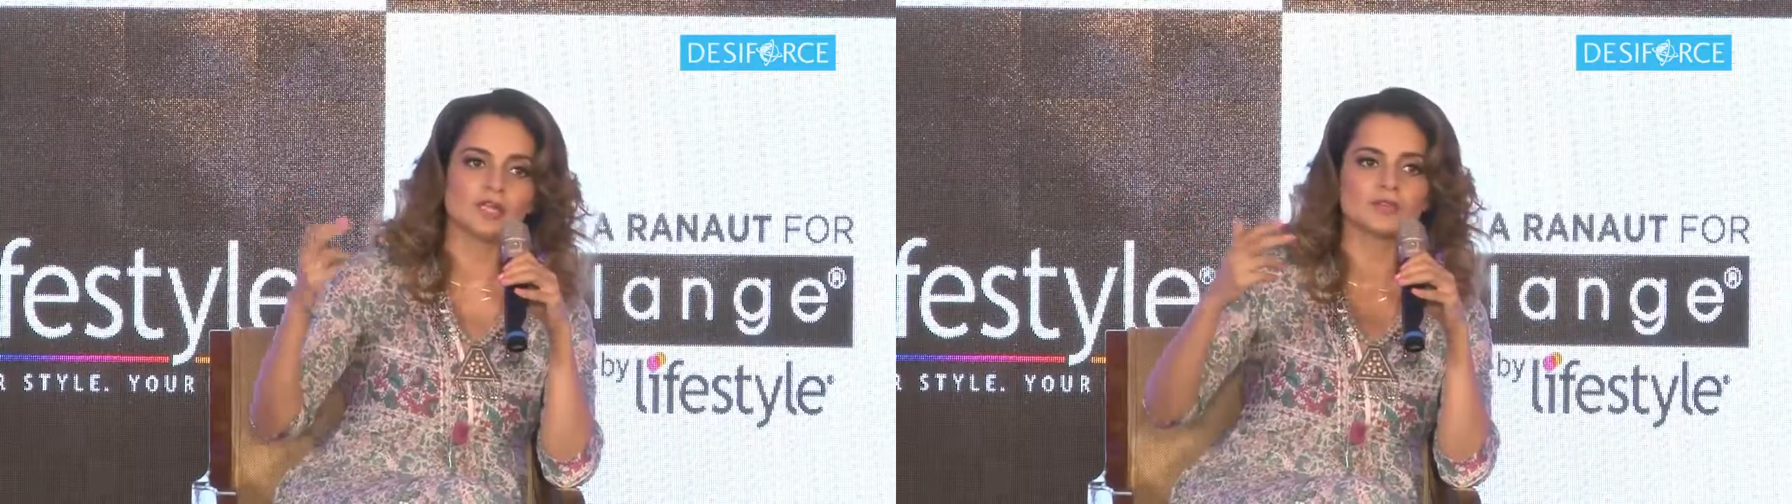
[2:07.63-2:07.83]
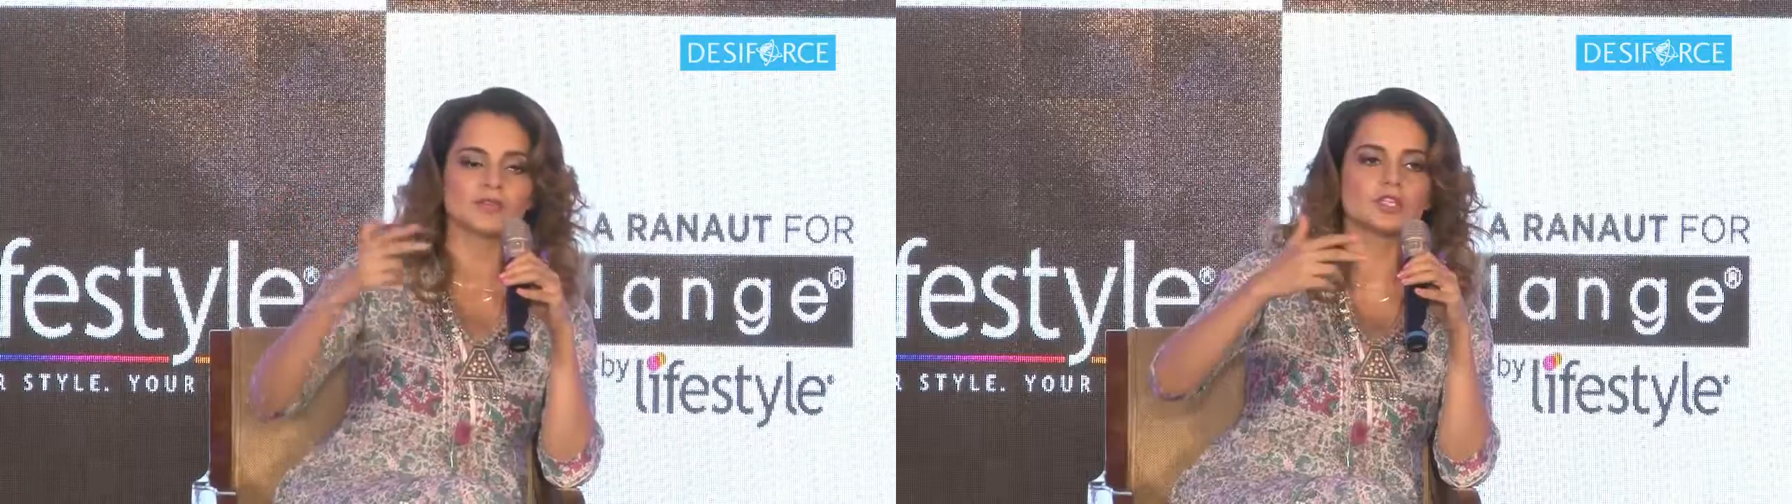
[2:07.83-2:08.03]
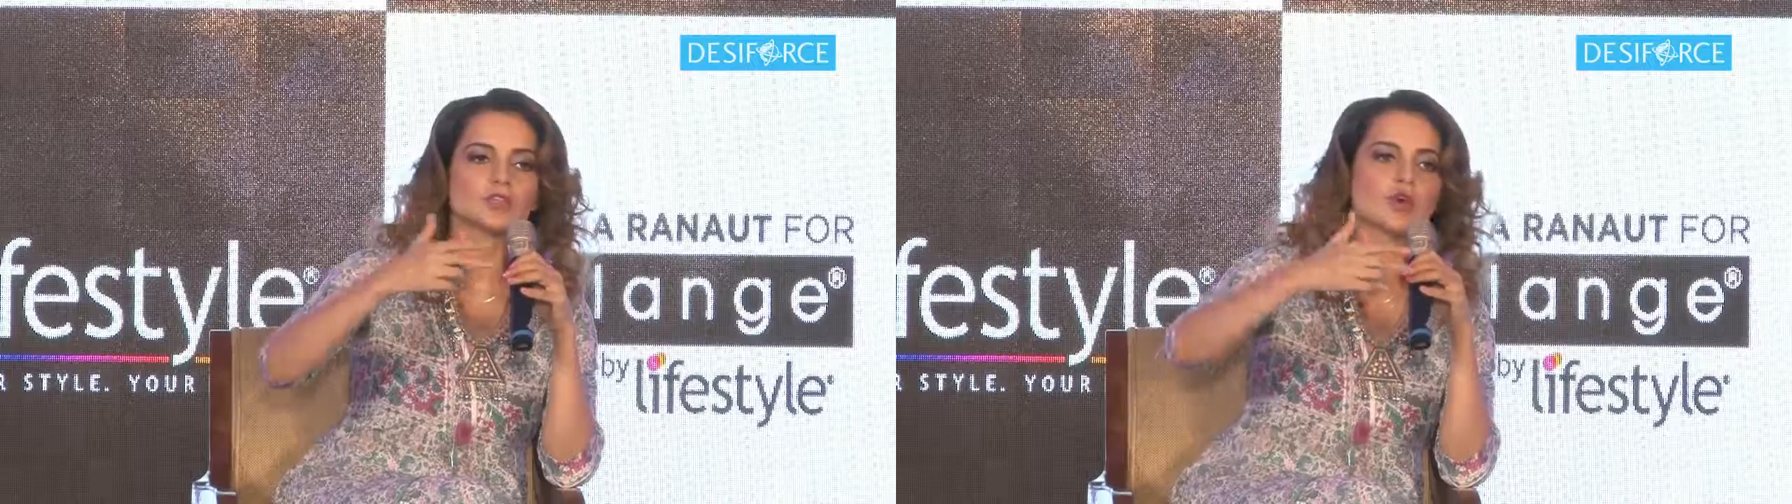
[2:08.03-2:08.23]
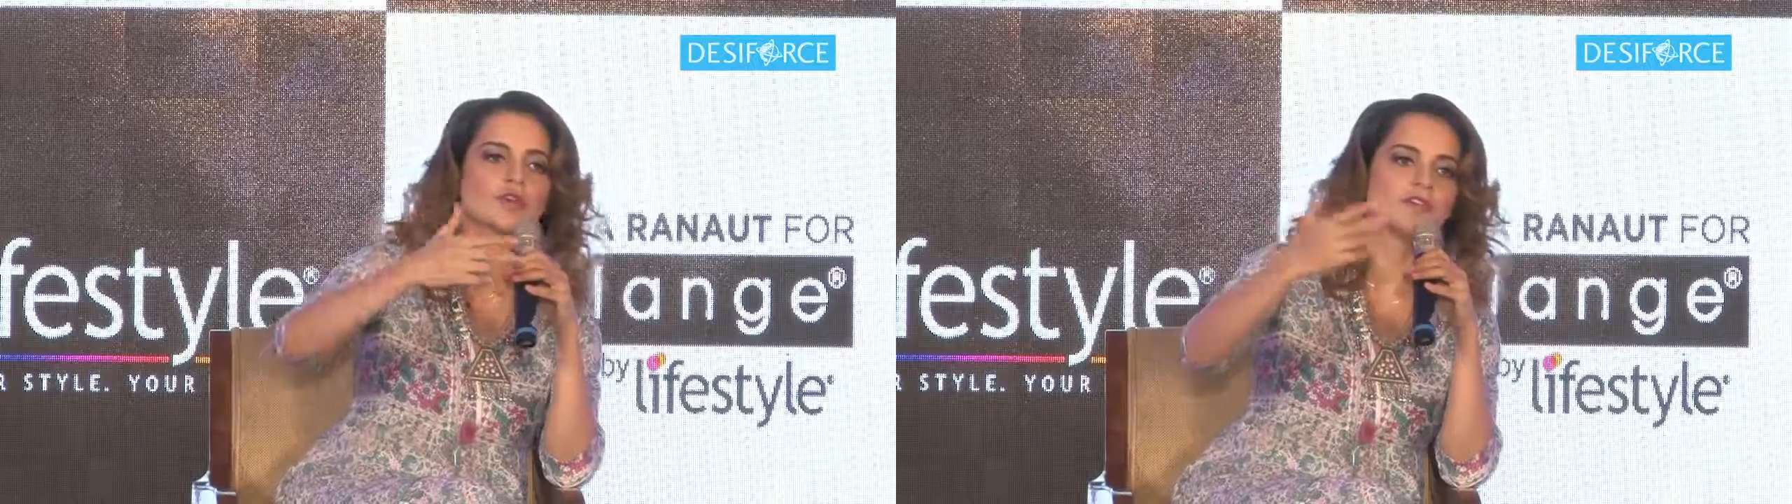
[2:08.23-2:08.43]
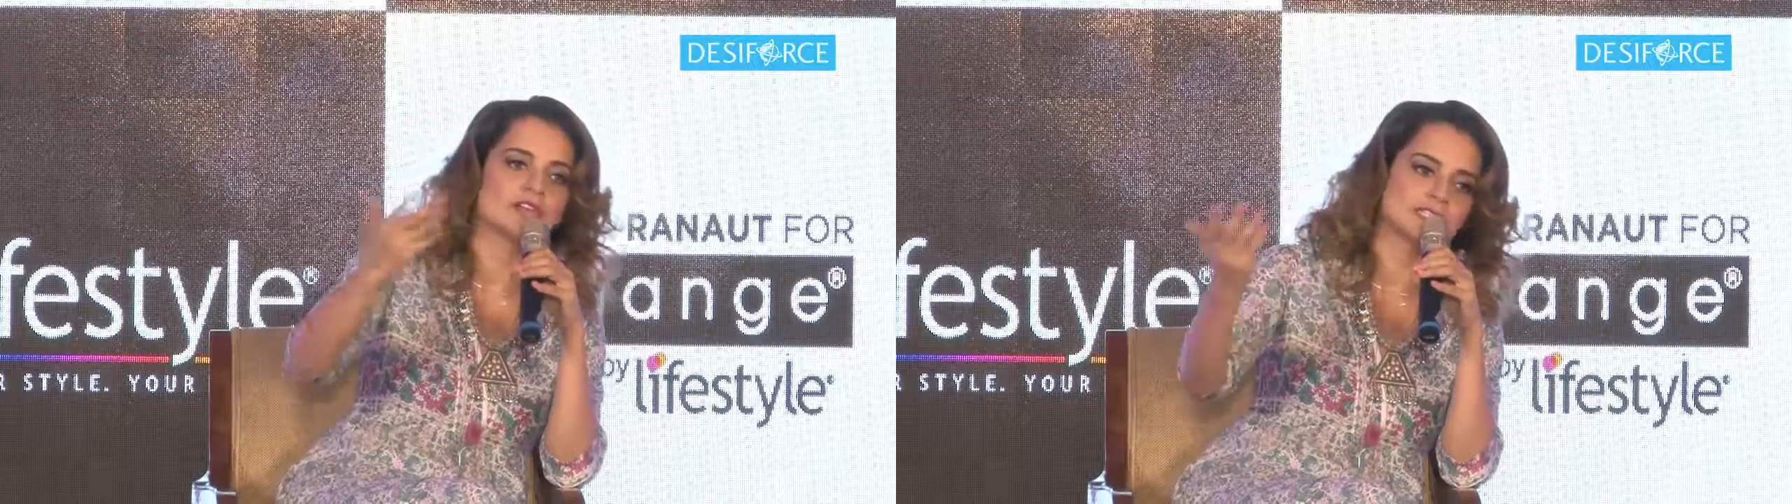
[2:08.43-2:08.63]
because we did
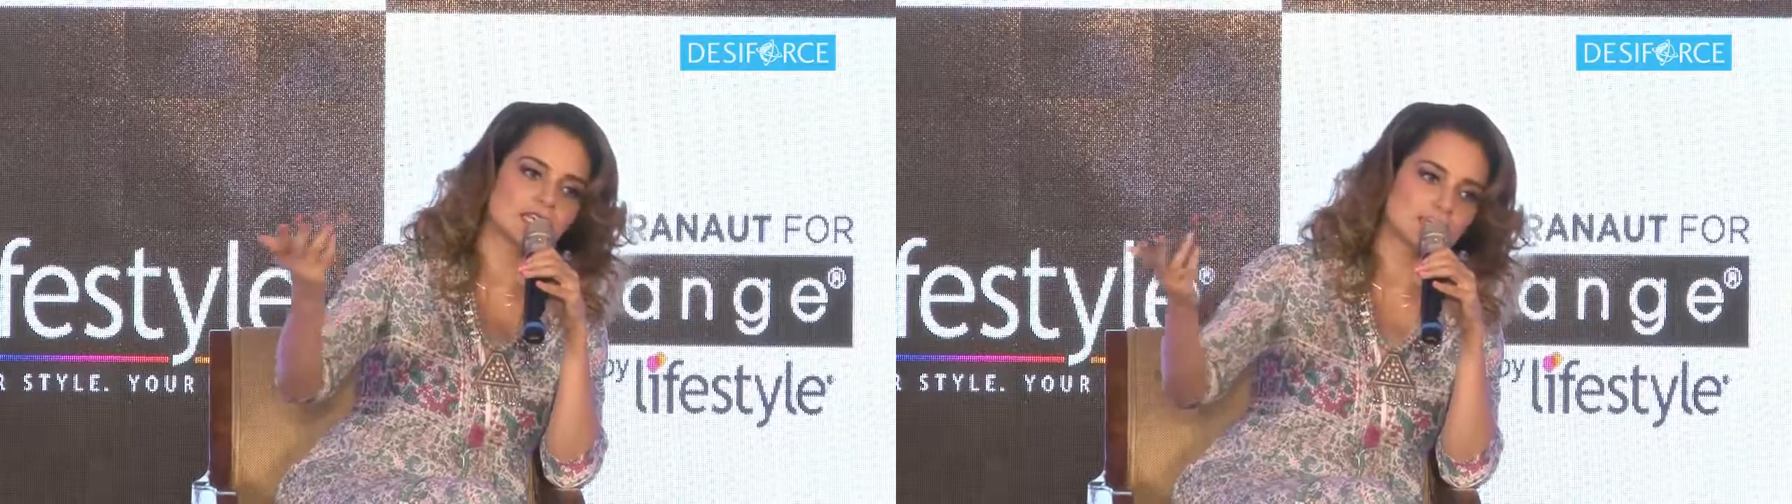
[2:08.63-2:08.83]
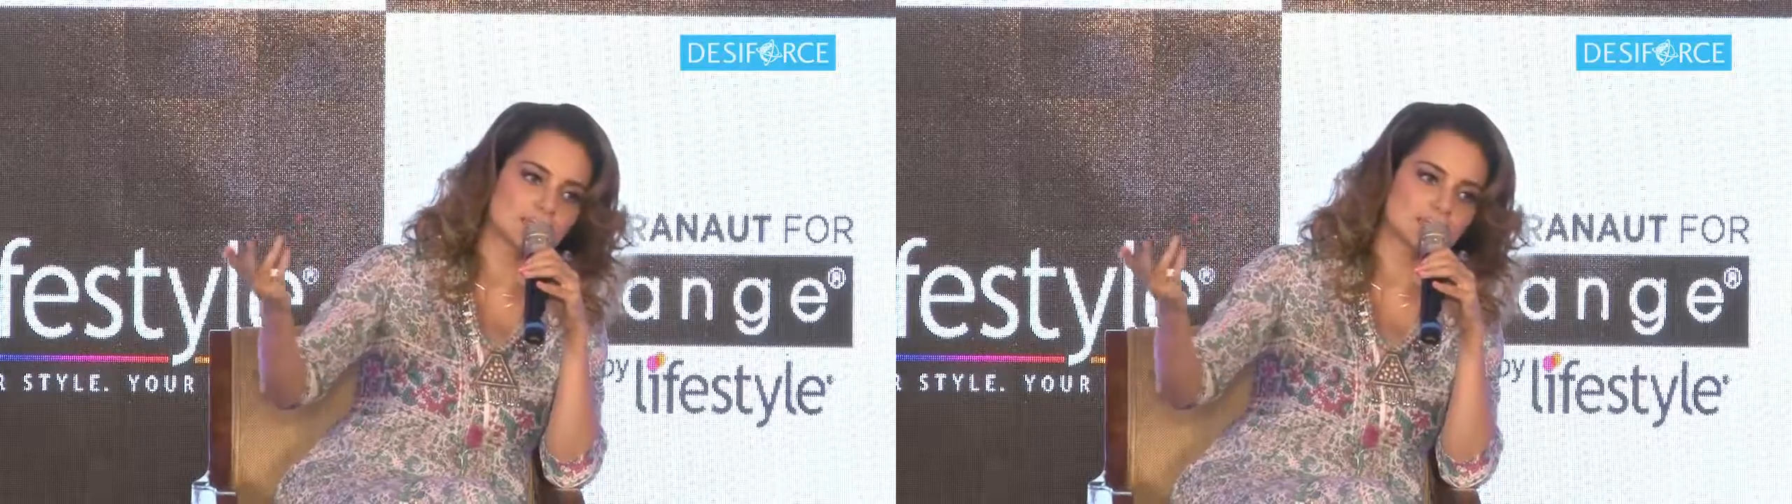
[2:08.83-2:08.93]
not face any